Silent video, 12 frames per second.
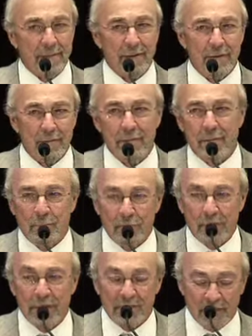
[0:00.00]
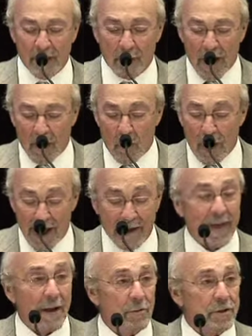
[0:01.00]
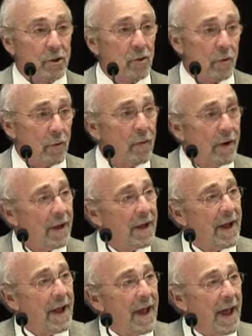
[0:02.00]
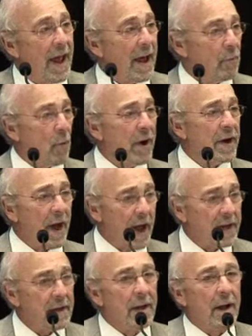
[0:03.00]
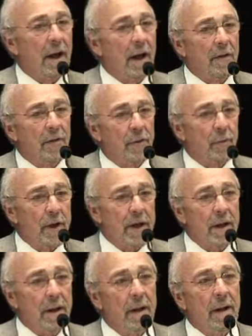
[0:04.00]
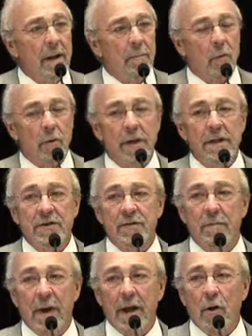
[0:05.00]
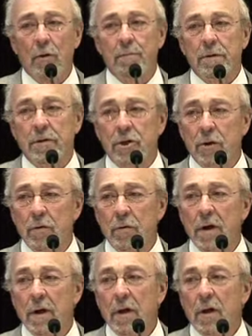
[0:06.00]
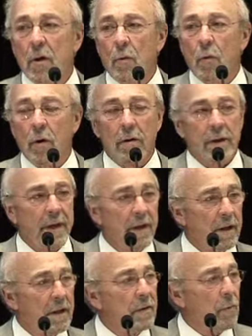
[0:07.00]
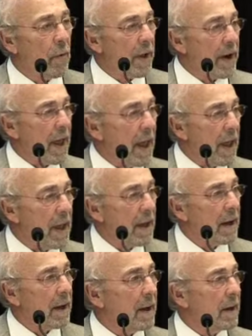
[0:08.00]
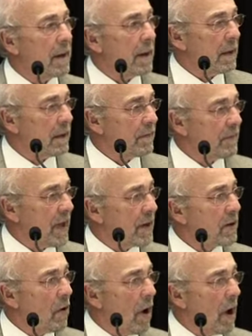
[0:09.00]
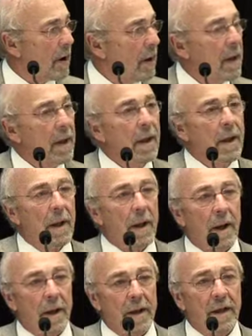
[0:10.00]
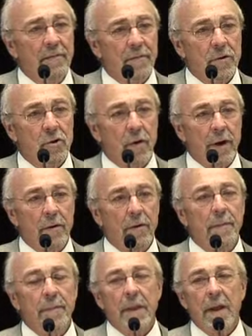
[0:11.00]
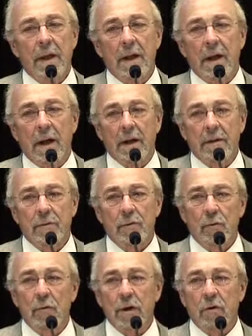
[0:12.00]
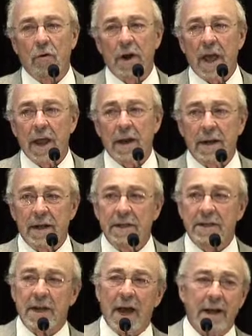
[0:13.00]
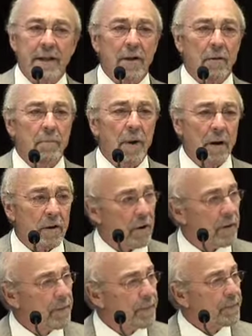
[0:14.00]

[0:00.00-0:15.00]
You can figure out why that was true. And one night, three Marines from my old platoon were killed when a Viet Cong infiltrator threw a grenade inside their bunker